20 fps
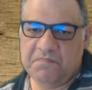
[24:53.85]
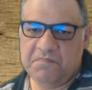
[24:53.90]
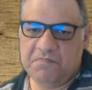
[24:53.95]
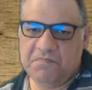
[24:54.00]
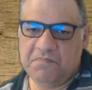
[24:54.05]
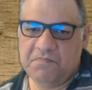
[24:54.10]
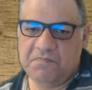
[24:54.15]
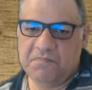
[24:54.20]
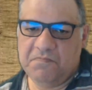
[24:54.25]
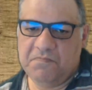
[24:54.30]

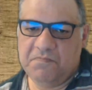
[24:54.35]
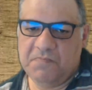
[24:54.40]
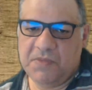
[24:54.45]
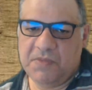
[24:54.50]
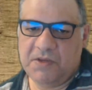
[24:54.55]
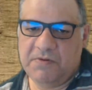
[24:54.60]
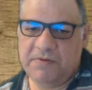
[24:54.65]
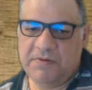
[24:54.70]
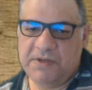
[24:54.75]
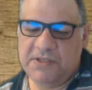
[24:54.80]

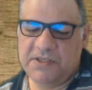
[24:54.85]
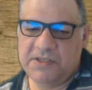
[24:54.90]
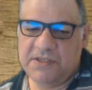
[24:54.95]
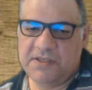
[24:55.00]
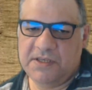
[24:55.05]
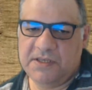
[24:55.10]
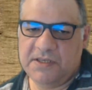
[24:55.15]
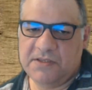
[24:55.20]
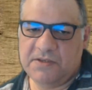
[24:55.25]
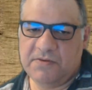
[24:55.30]
Queen
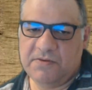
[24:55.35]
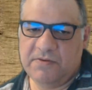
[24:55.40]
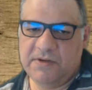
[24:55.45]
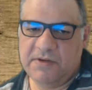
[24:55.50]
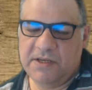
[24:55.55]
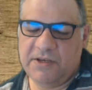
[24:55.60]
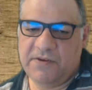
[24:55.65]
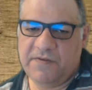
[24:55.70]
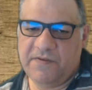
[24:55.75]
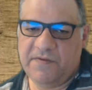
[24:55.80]
g6, queen
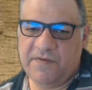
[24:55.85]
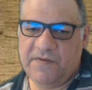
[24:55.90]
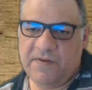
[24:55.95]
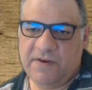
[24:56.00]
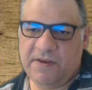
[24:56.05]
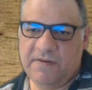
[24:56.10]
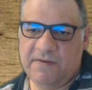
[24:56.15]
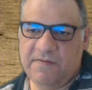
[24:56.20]
h5.